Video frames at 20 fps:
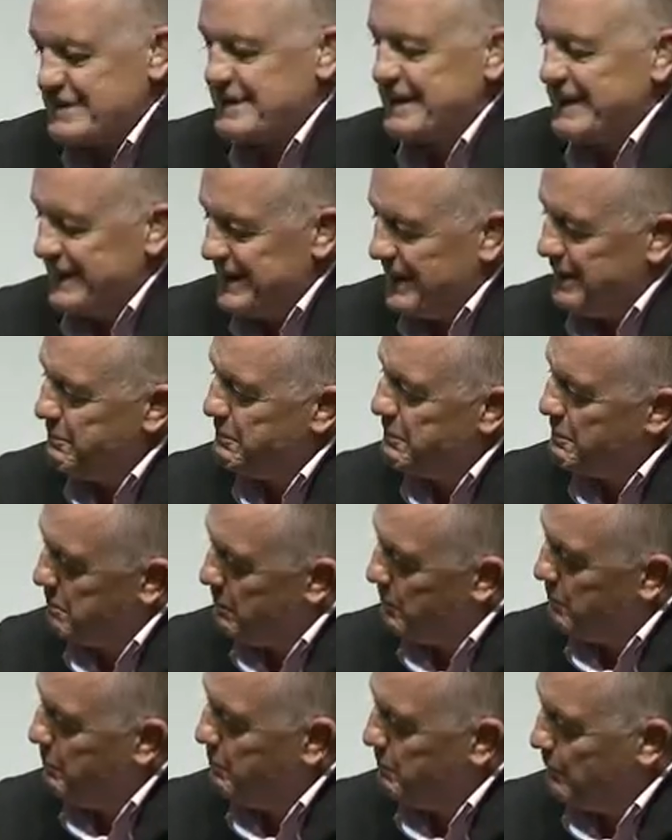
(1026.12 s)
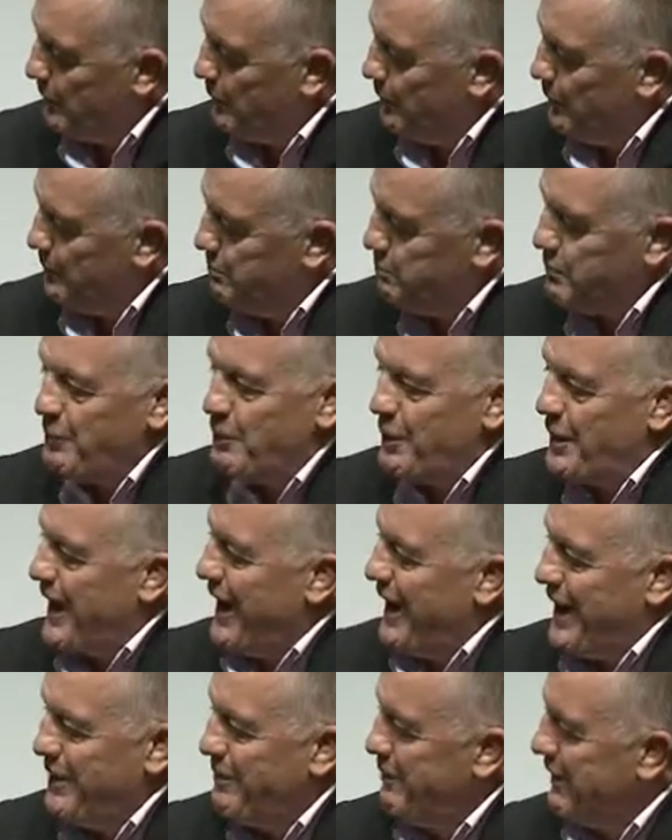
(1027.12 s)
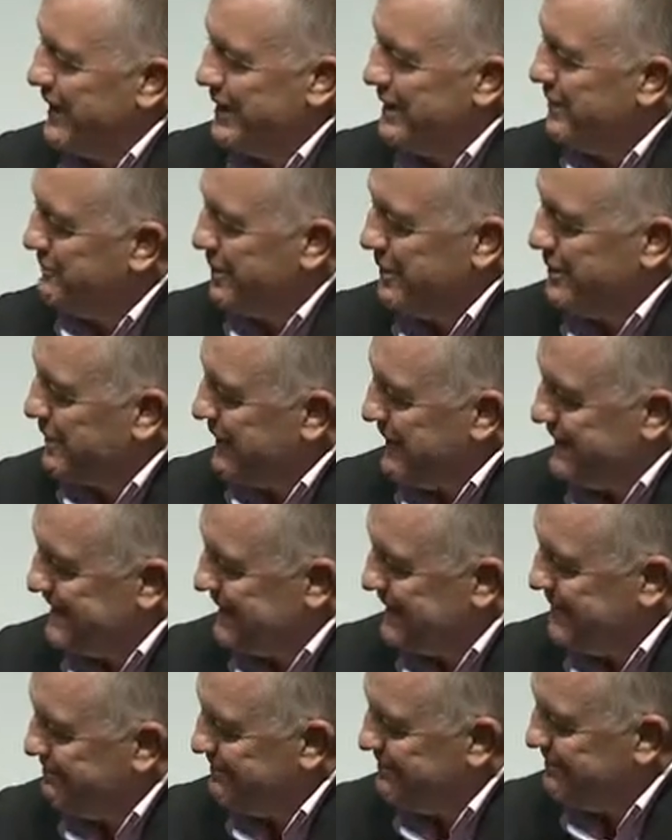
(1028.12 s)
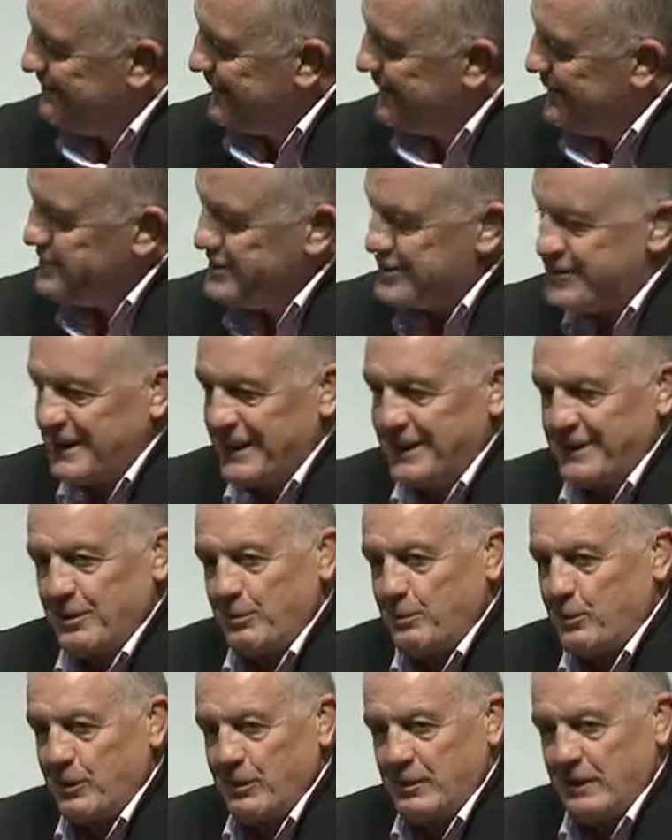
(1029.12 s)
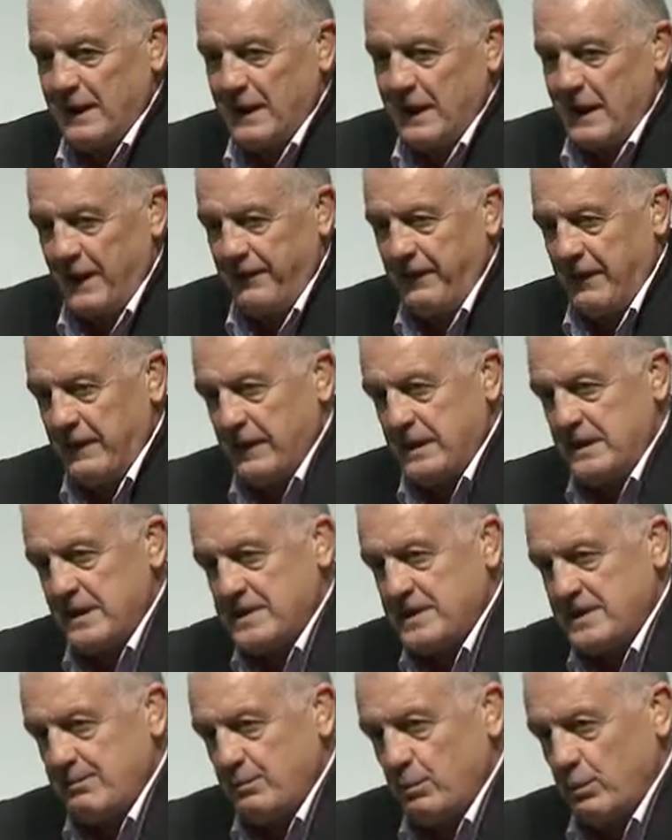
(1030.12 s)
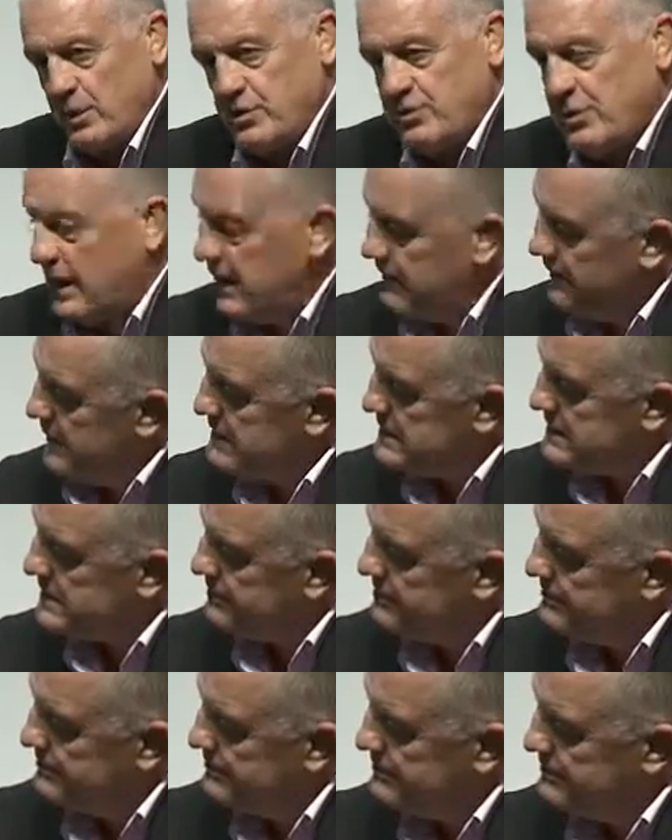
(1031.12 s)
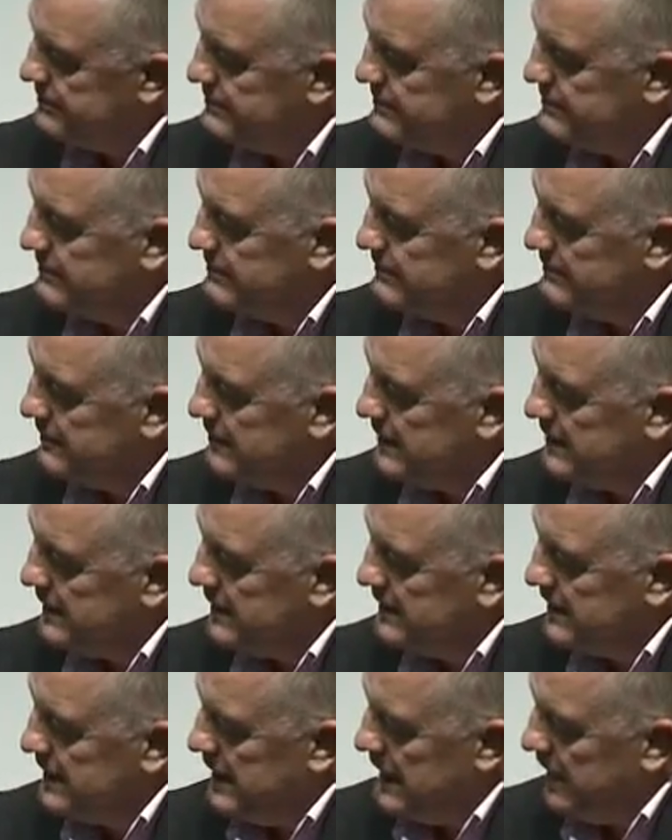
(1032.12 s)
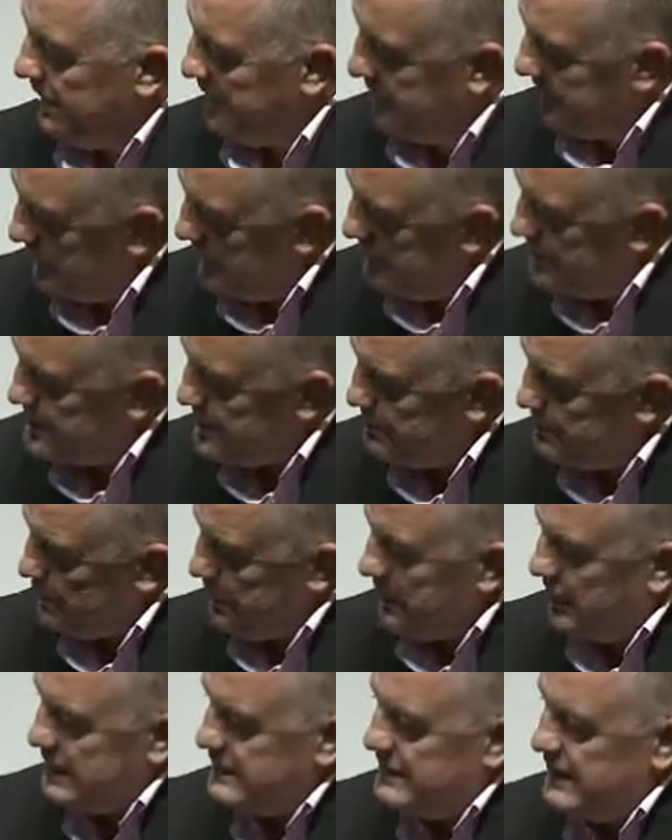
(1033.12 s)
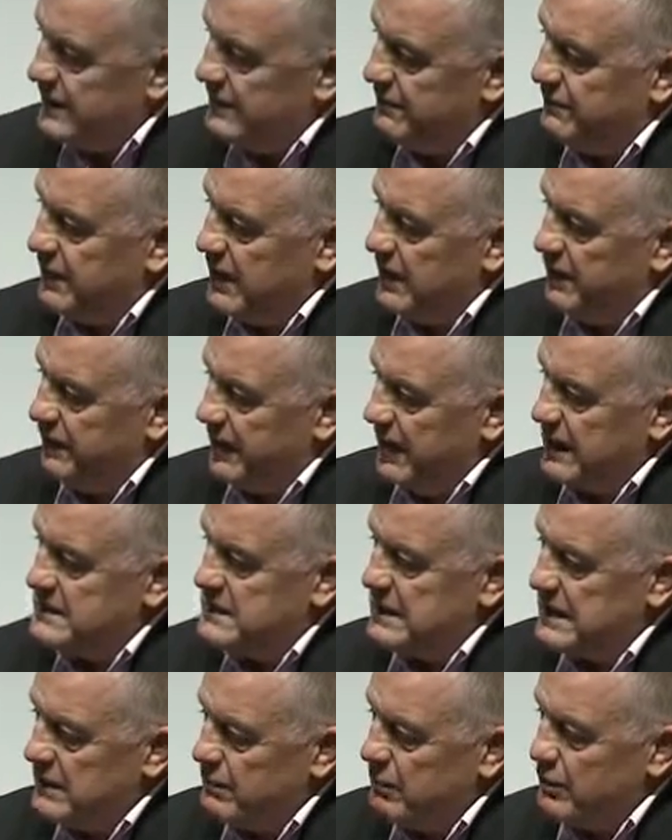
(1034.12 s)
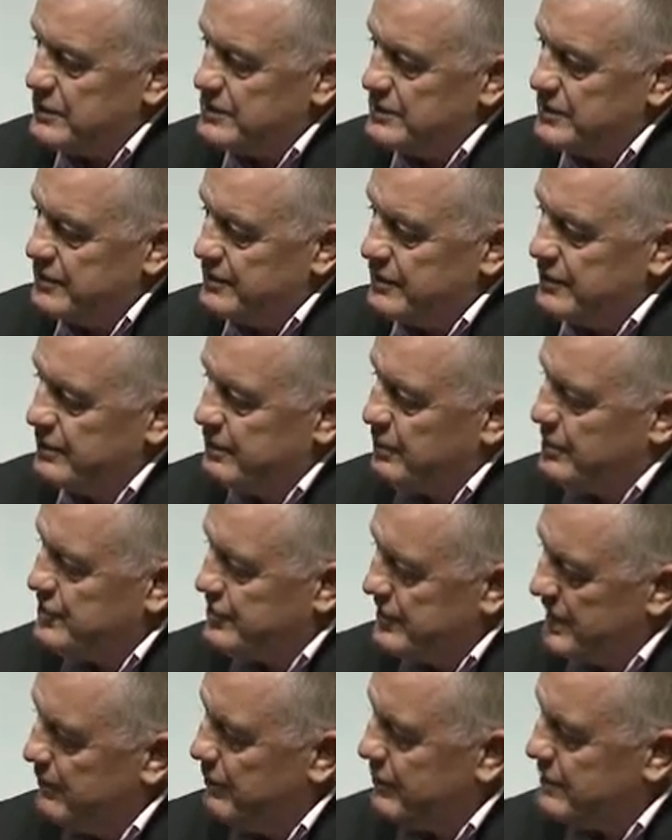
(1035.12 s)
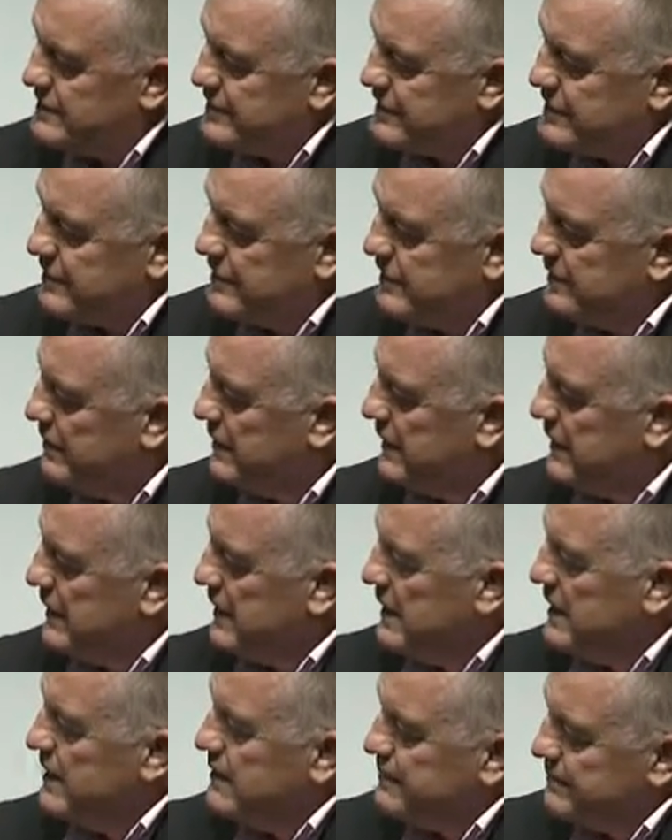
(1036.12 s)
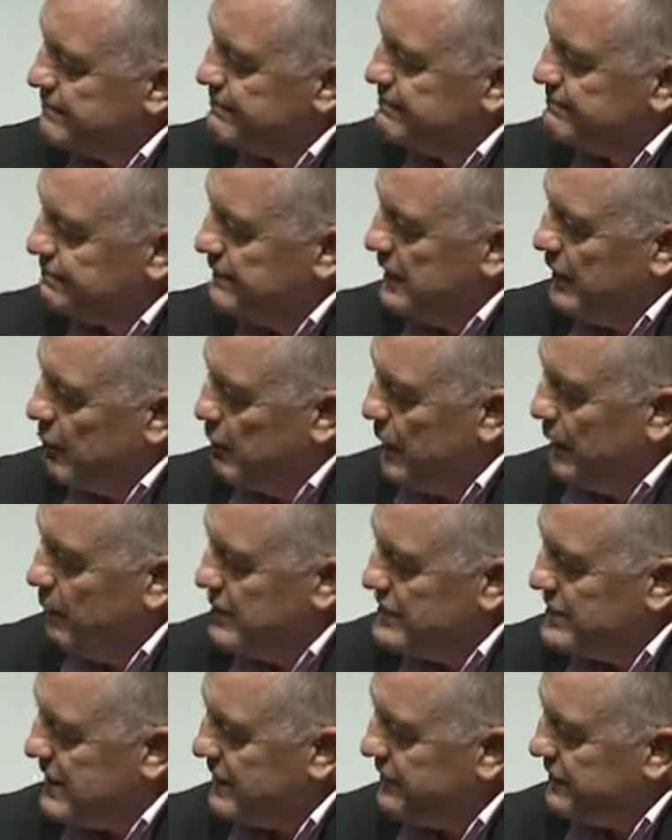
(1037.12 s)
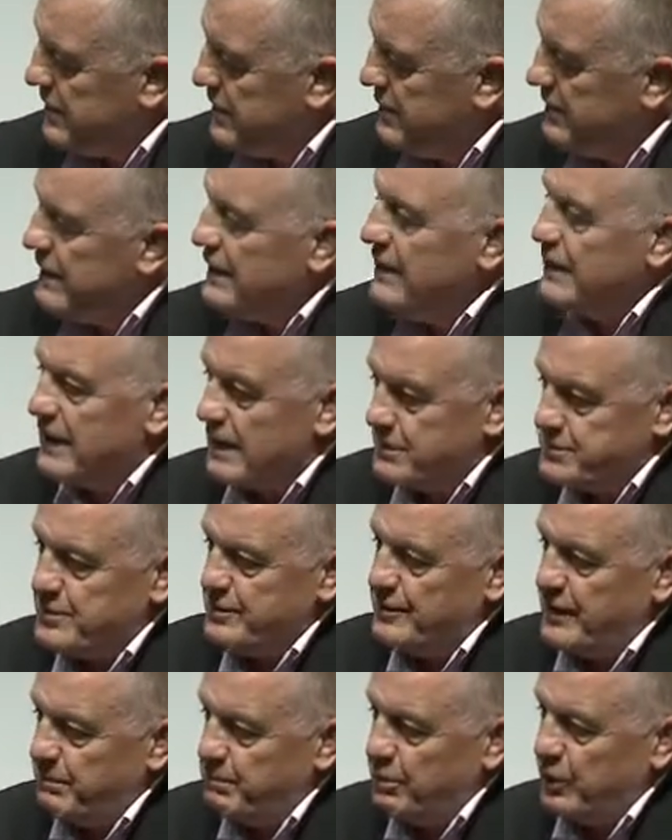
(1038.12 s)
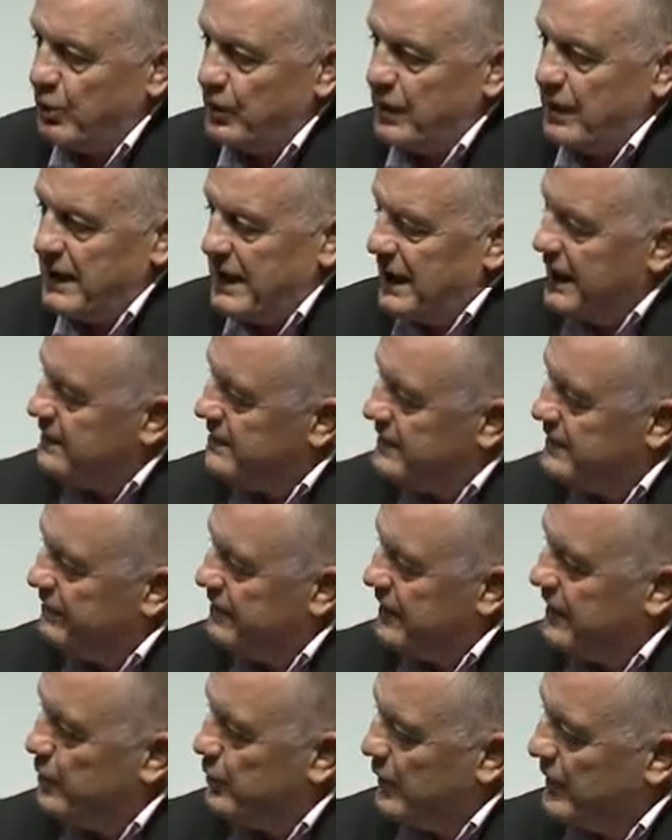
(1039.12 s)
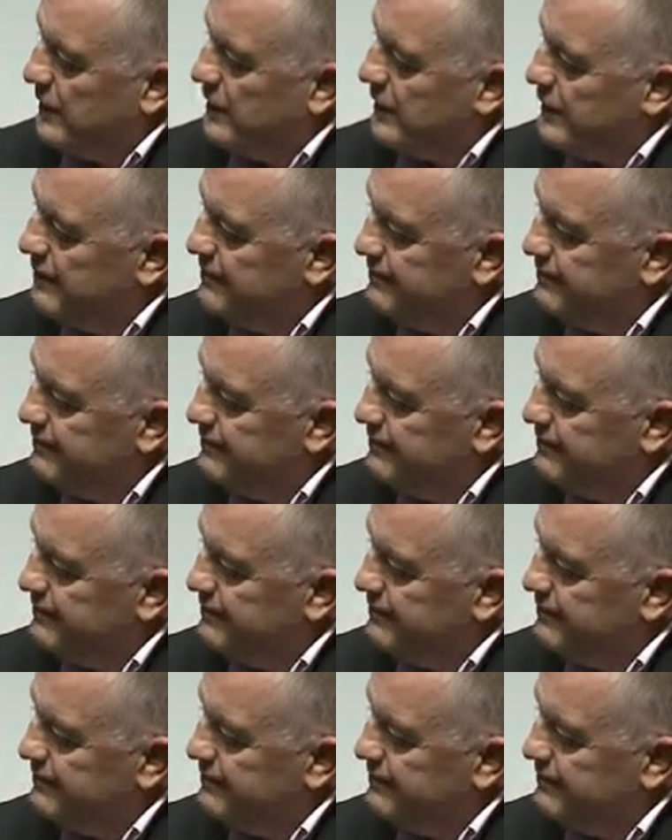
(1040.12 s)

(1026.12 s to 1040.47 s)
see it happening more and more, but how, I have no idea. I just think I think the customer will drive this. I think the customer will identify things he wants to do or she wants to do, and we will just have to absolutely deploy actively, quickly.